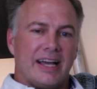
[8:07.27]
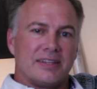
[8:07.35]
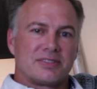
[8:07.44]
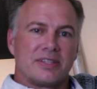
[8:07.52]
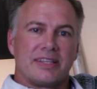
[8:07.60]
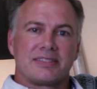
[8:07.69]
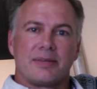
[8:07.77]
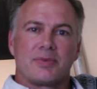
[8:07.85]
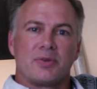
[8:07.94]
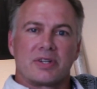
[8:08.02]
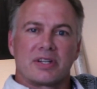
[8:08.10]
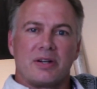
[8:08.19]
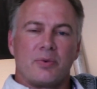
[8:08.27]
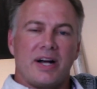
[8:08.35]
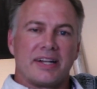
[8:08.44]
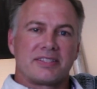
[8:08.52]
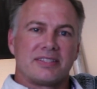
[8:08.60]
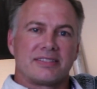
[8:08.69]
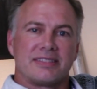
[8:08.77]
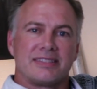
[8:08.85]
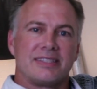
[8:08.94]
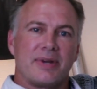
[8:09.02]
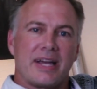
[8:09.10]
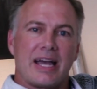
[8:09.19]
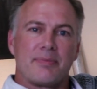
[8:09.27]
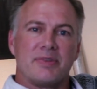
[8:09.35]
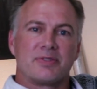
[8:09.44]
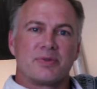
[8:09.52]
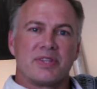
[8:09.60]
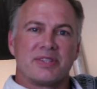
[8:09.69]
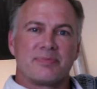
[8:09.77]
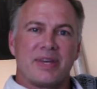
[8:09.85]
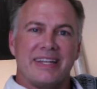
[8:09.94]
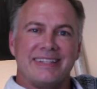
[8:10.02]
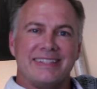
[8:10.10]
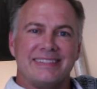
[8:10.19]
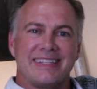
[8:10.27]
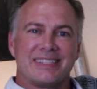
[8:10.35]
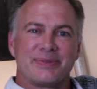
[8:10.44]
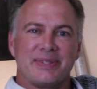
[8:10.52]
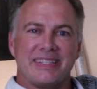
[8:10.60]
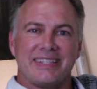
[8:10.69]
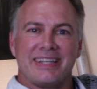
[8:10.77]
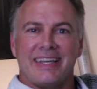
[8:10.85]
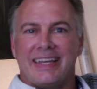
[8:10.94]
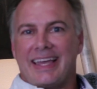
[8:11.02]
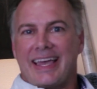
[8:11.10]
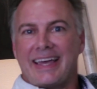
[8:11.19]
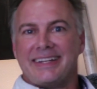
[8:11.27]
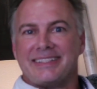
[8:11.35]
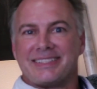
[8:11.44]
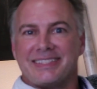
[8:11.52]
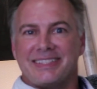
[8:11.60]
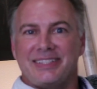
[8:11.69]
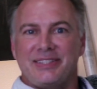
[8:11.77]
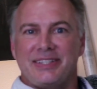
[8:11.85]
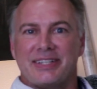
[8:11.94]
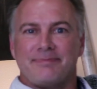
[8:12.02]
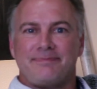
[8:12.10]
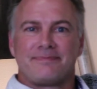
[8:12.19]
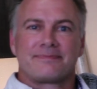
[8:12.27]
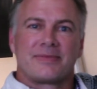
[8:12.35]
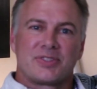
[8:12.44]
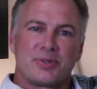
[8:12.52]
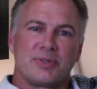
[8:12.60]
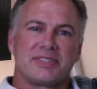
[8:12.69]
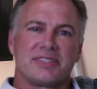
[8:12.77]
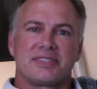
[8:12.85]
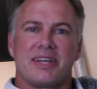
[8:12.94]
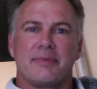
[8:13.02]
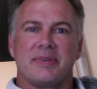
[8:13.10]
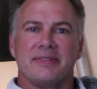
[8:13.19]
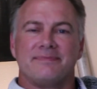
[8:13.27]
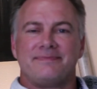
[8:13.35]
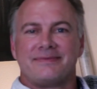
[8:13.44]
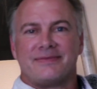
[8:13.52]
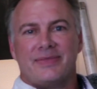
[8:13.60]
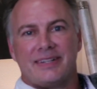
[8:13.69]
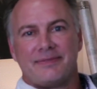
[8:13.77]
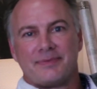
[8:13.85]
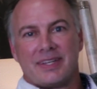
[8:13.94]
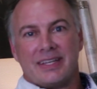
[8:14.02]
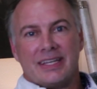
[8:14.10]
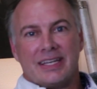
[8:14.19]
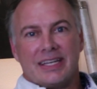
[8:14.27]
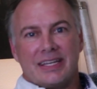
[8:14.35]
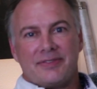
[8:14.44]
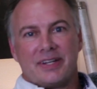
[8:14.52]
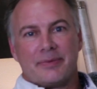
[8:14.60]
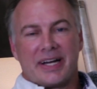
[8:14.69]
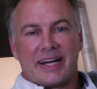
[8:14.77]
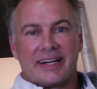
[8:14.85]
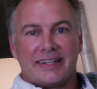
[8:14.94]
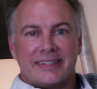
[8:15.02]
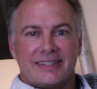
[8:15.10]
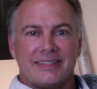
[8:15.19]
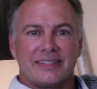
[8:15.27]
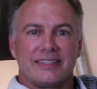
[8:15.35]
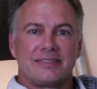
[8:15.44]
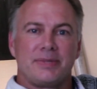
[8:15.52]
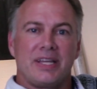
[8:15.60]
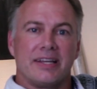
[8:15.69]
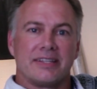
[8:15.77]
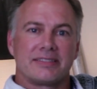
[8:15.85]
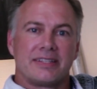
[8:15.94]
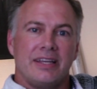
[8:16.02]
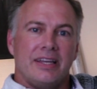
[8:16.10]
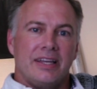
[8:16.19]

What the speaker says: So that's something we're going to watch just to see what happens with those pendants as we head into the new year. So what does this all mean? Well, if you're a buyer, let's be honest.